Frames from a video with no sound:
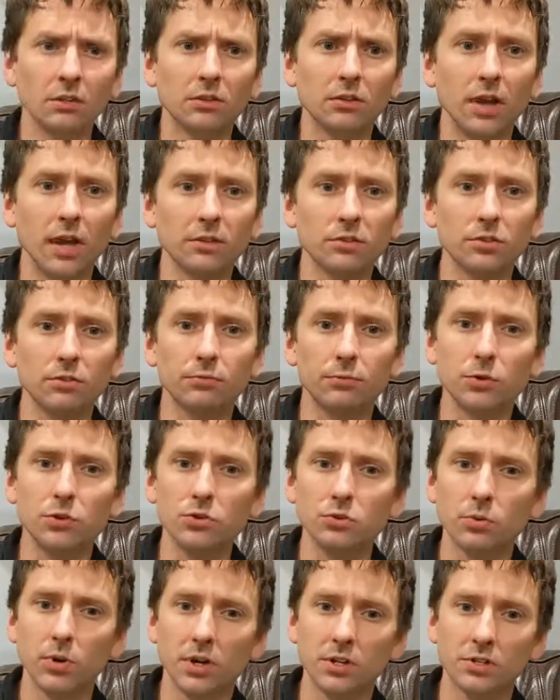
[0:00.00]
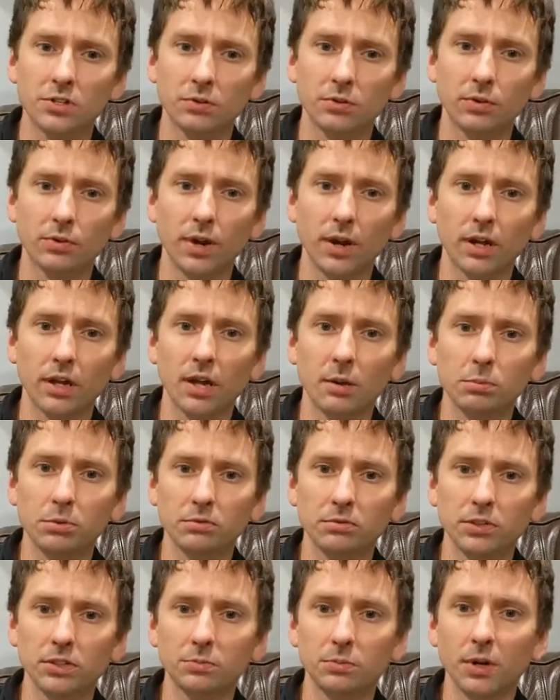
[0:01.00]
To answer the first question, we ran a
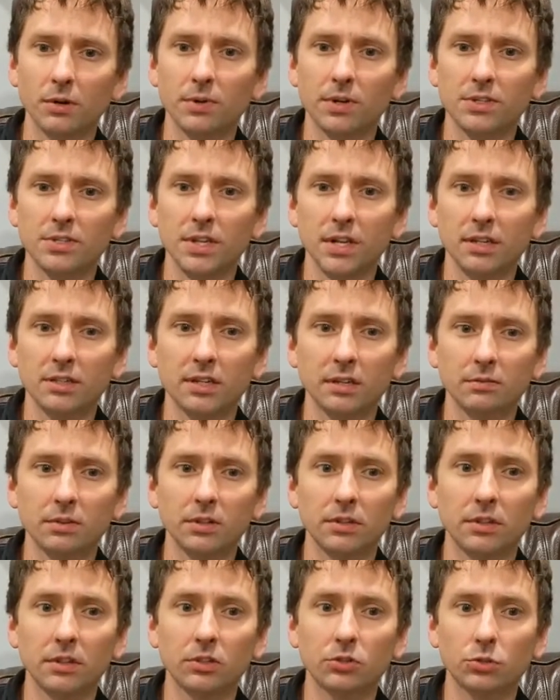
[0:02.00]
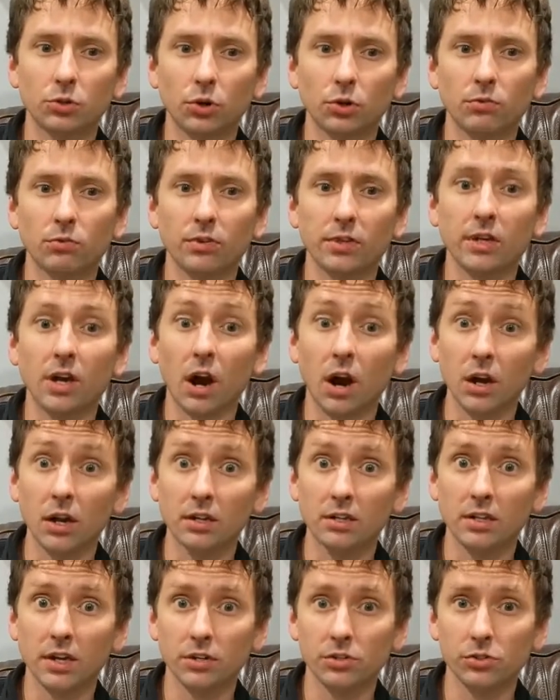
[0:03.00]
couple of experiments that attempted to control for the
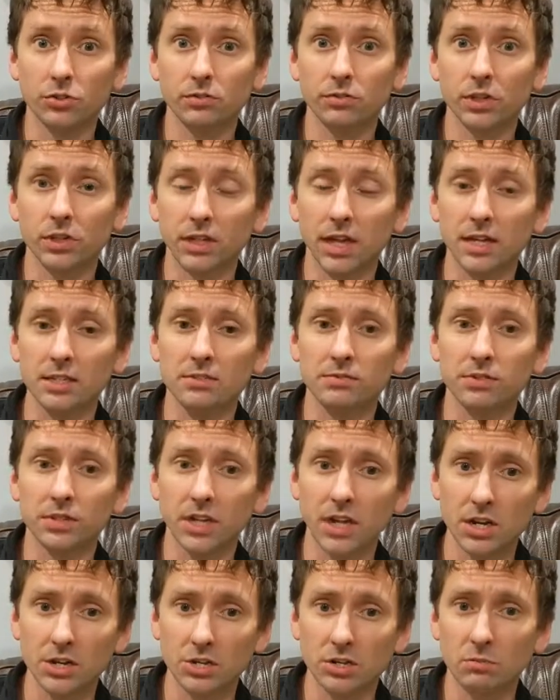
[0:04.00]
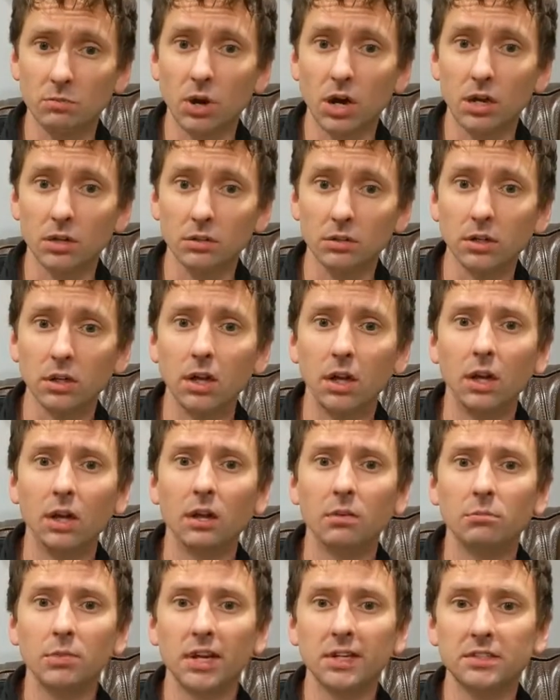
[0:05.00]
architecture of the classification model.
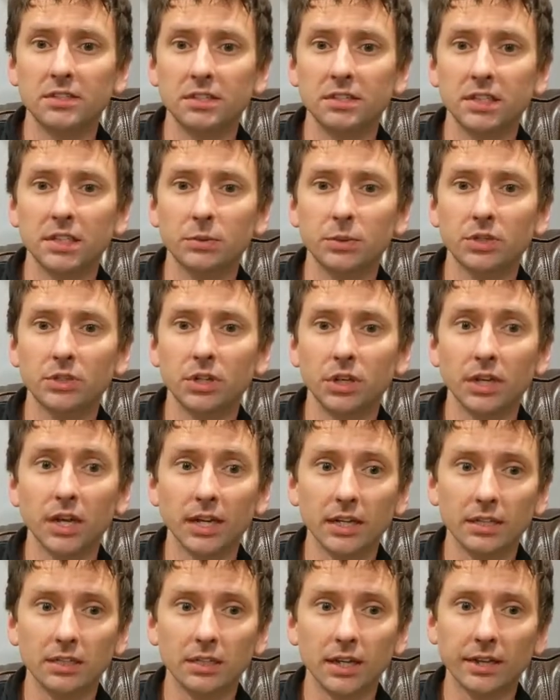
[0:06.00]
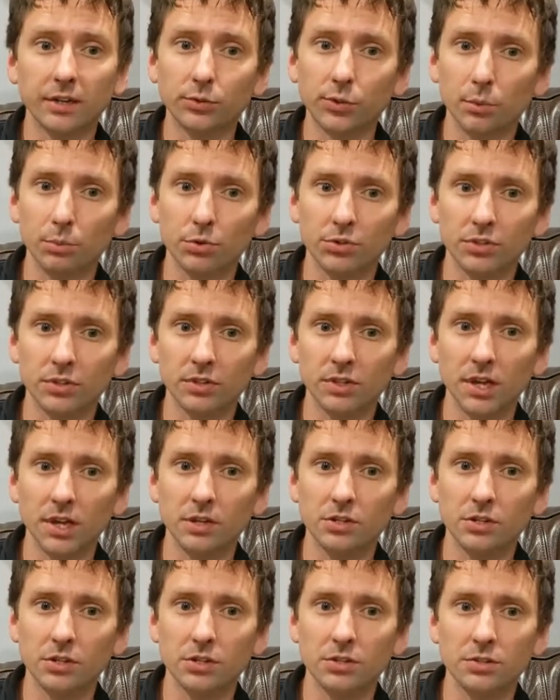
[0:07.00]
Basically, we took hidden layer
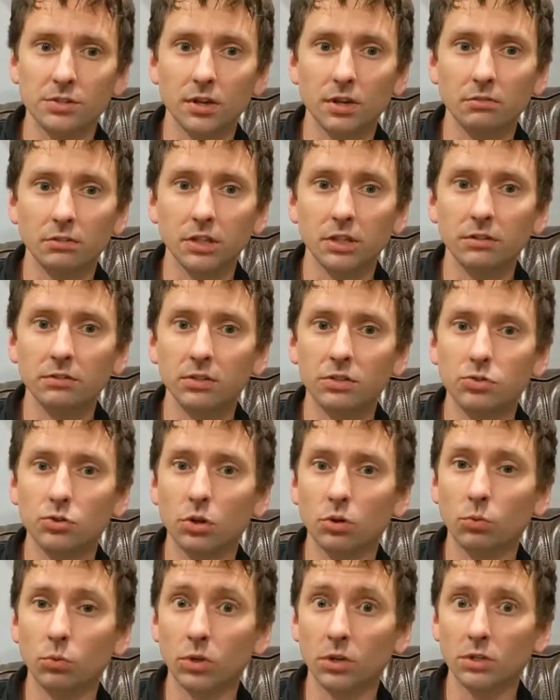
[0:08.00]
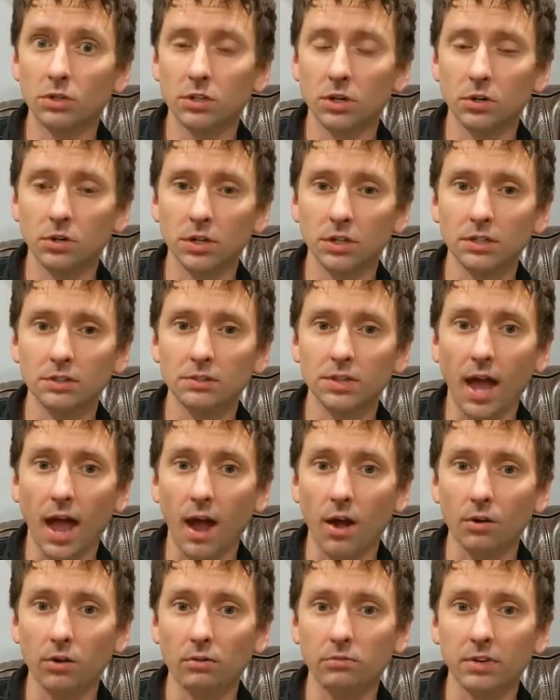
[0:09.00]
representations of individual word tokens
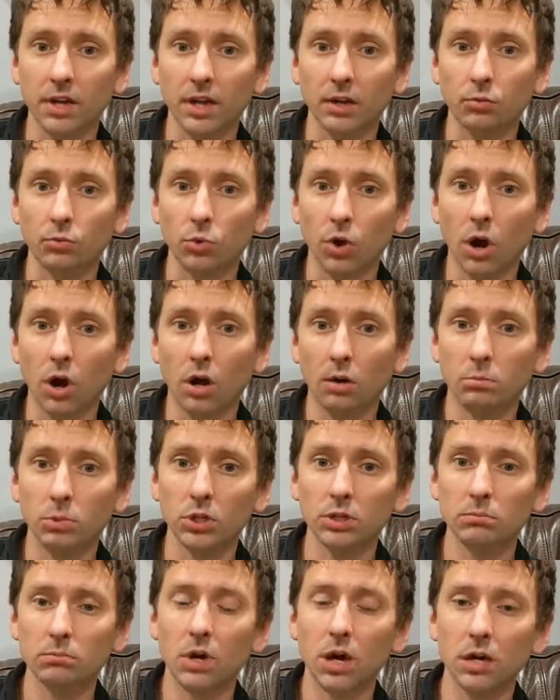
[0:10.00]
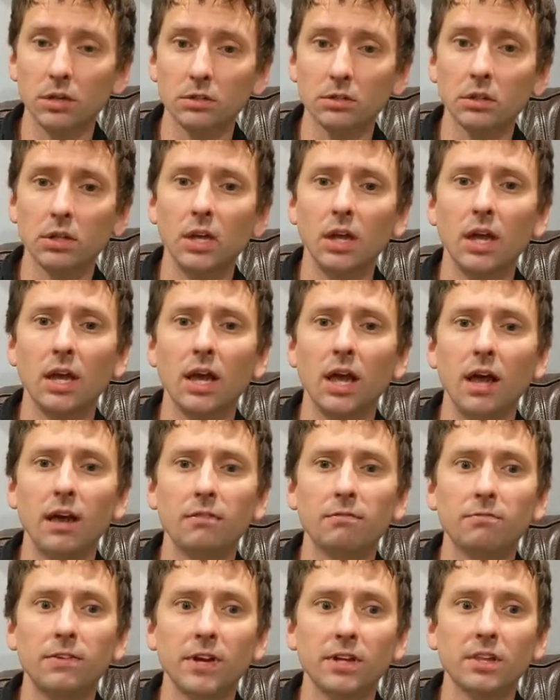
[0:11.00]
out of a raw BERT model
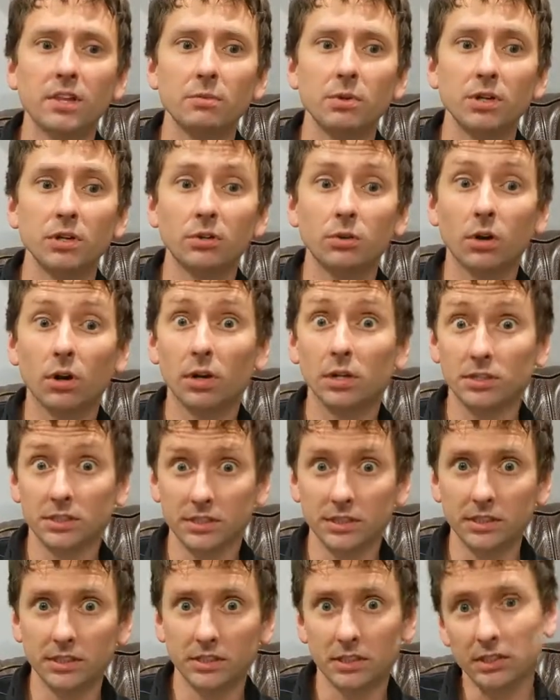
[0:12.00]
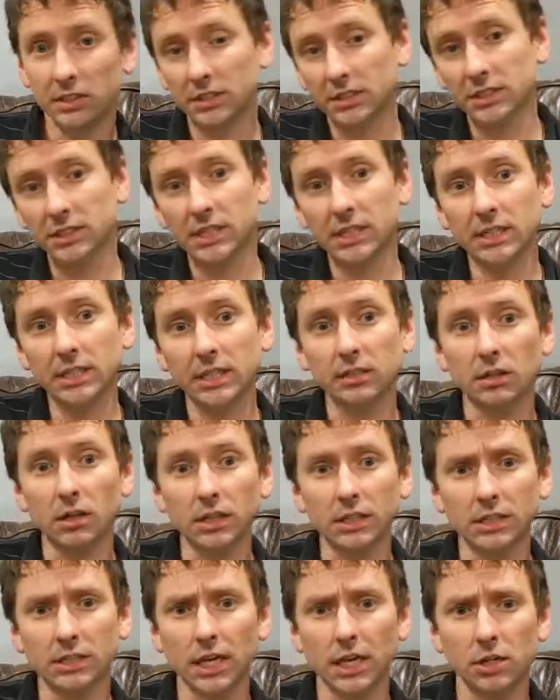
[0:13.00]
and fed them into our existing CNN
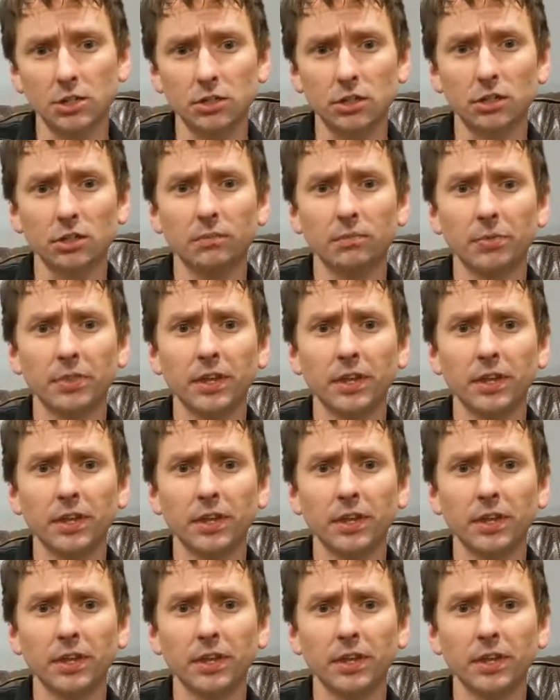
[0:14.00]
architecture.